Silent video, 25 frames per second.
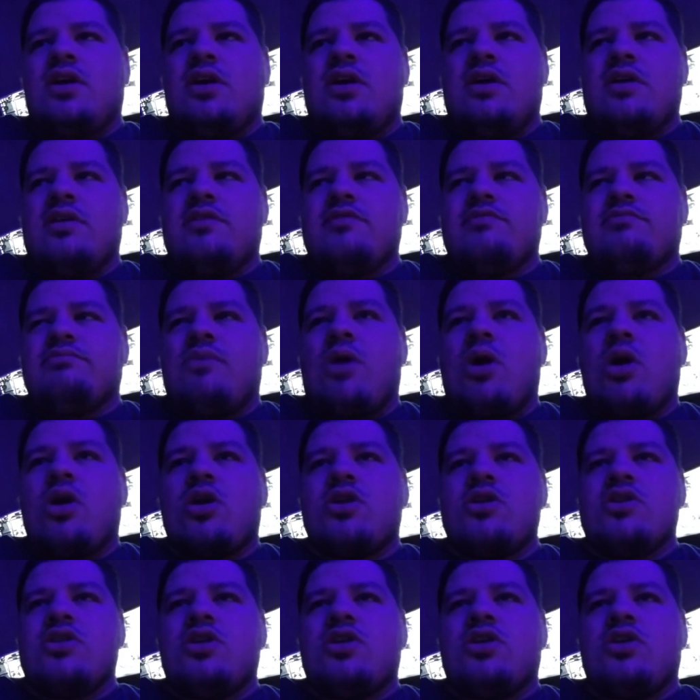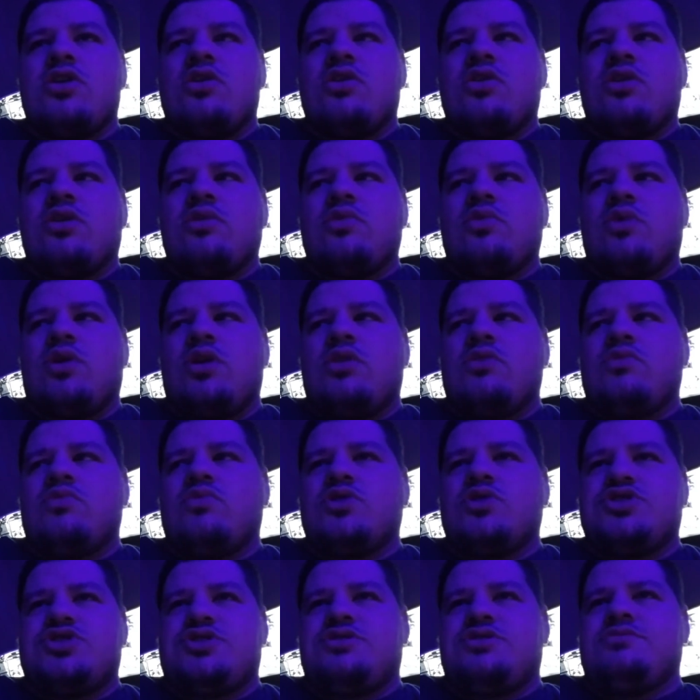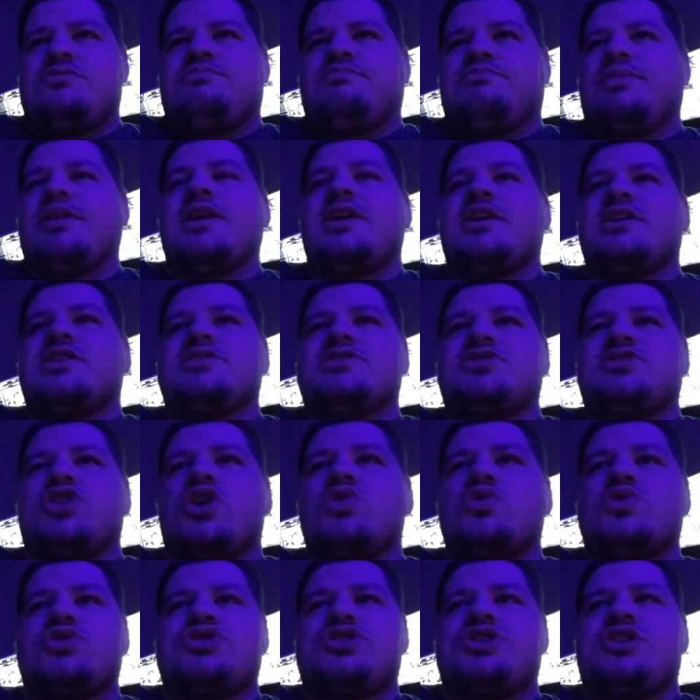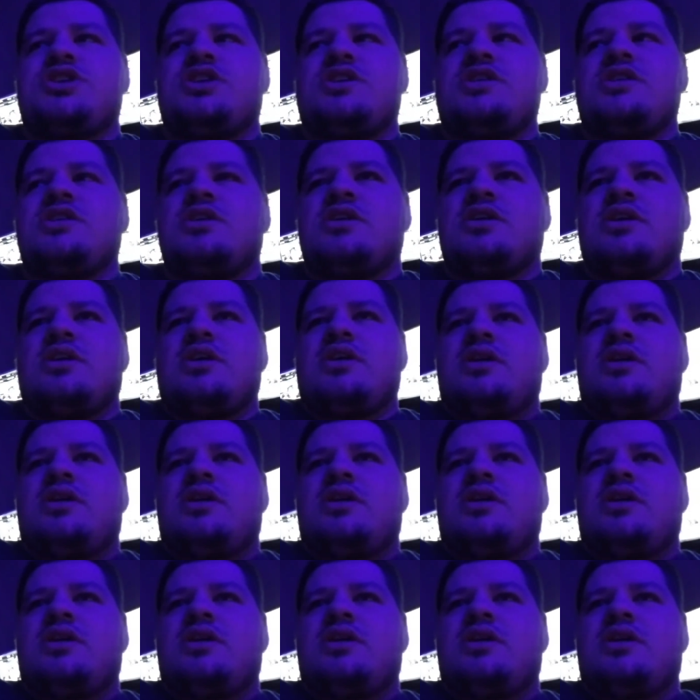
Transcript: of Mario in which you play as Yoshi